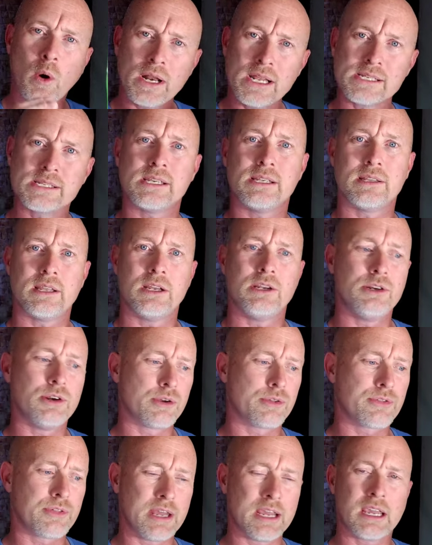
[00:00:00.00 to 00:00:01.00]
What is it that
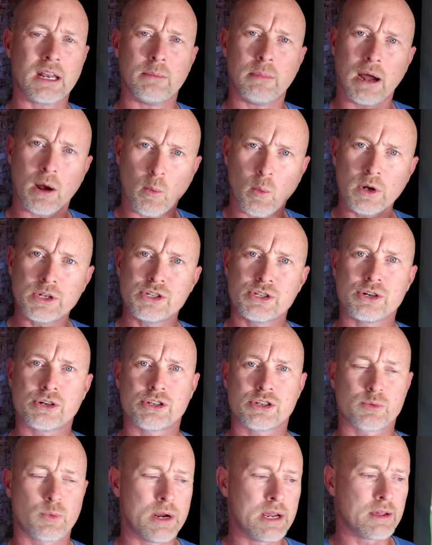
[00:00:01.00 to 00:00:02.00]
you're thinking about? What's
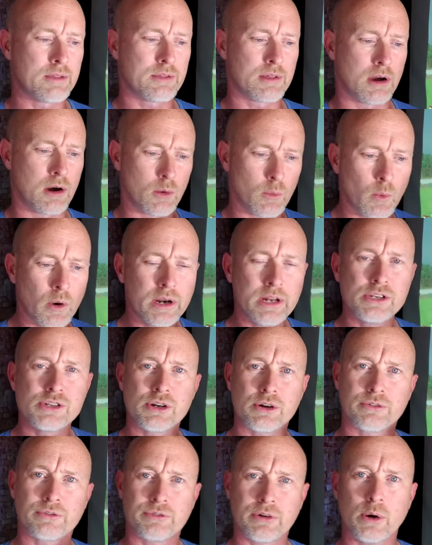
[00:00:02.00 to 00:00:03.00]
your swing thought? What
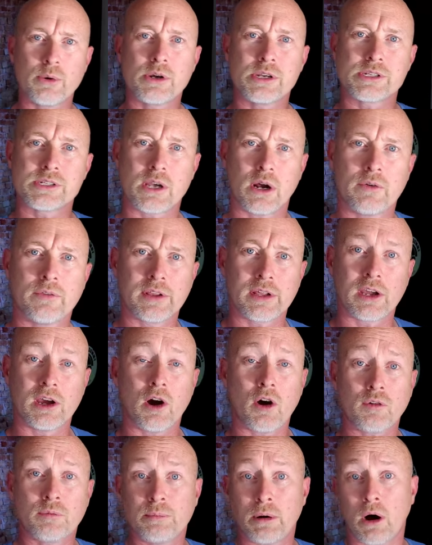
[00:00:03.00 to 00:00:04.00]
is your focus over the
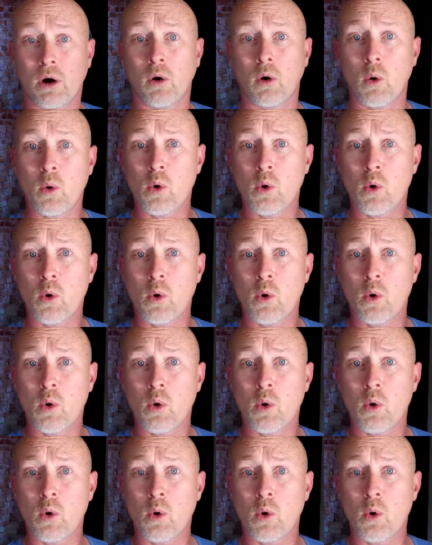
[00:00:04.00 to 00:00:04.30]
golf ball?